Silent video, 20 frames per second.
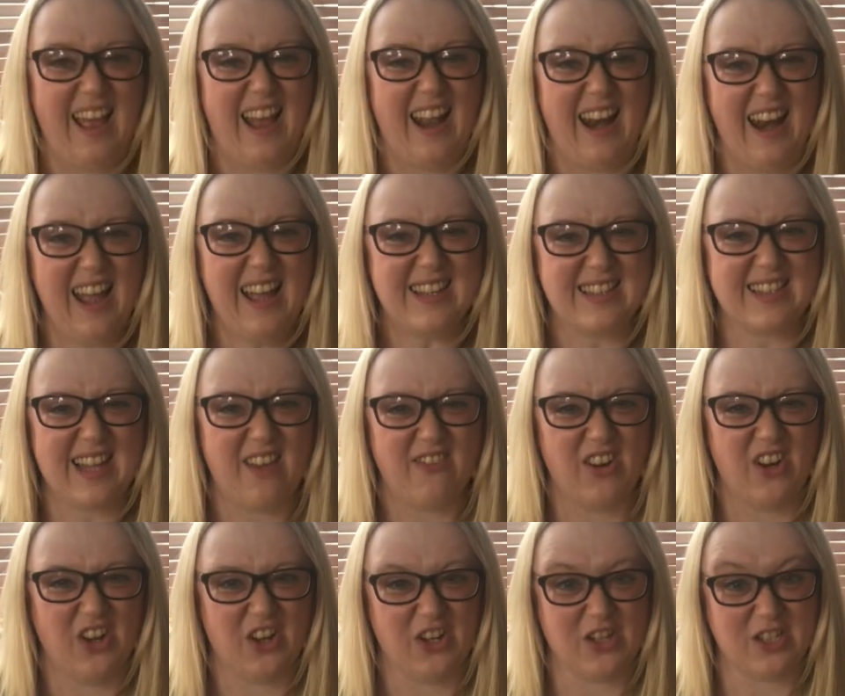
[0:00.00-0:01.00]
Let's have a
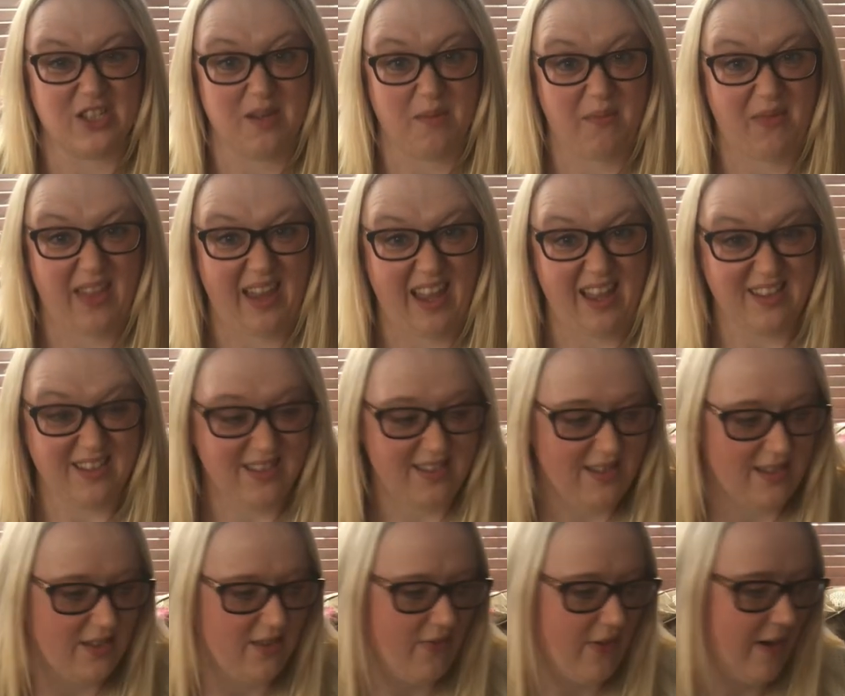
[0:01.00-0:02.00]
look at something else
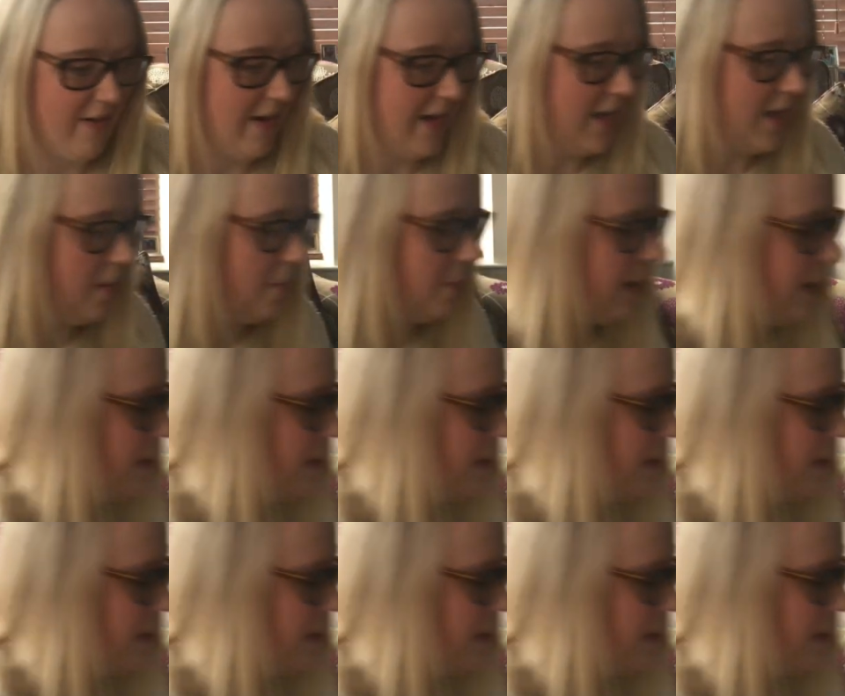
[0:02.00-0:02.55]
that's very yummy.